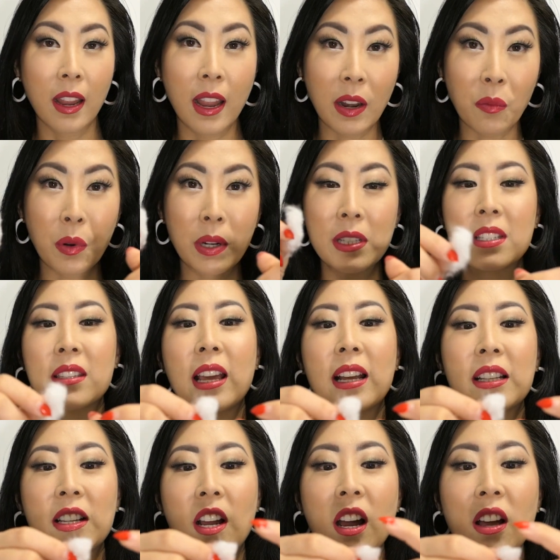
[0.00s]
and once
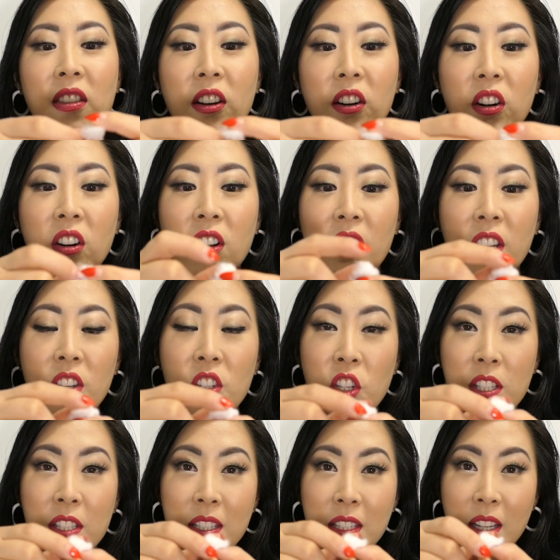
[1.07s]
that's on there, you
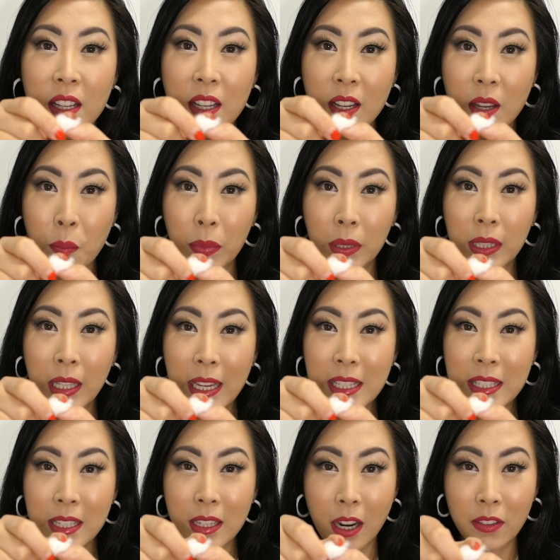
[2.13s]
just
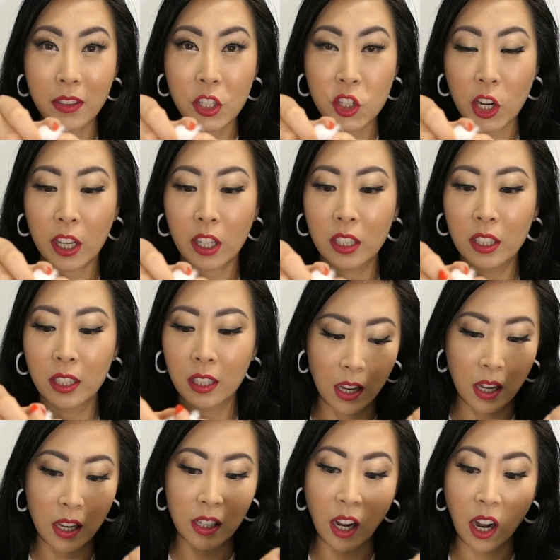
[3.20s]
place it on the gel,
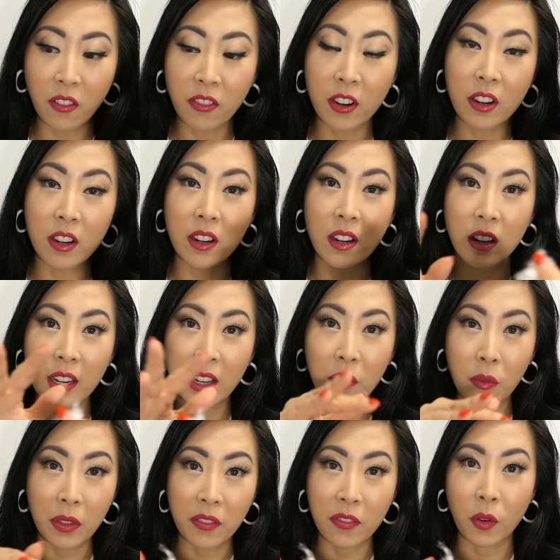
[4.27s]
cover it
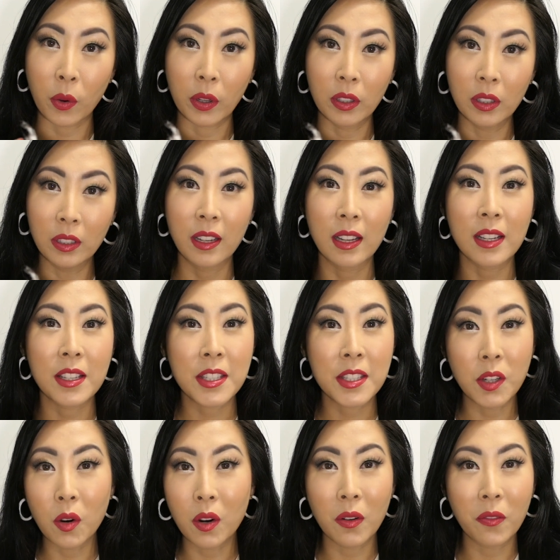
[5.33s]
with foil,
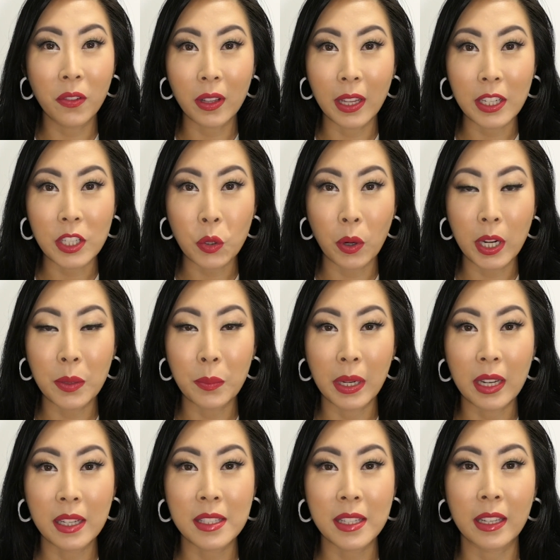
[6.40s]
soak them for like 20
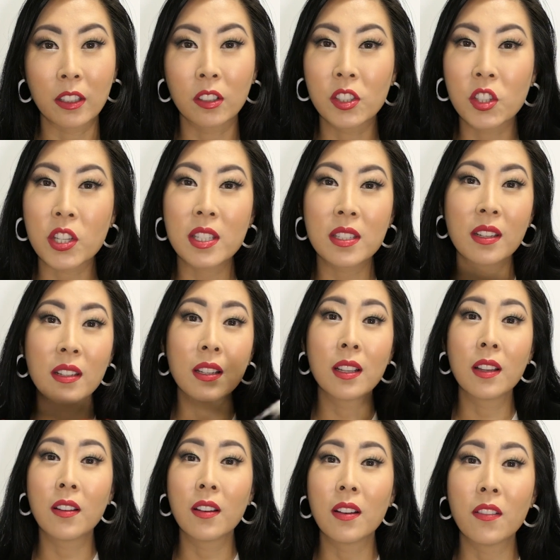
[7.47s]
minutes, and it'll just
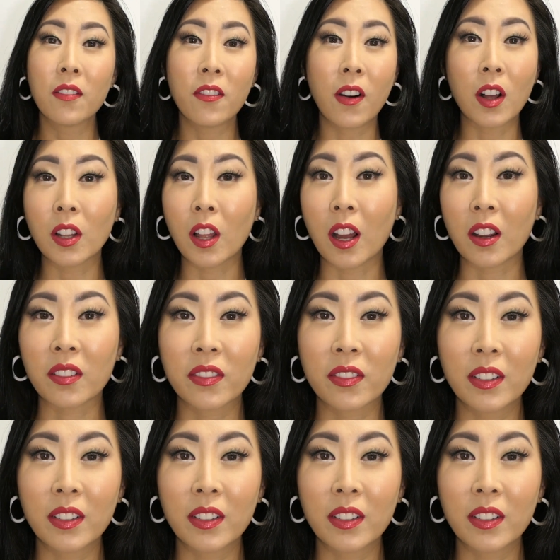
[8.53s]
fall off.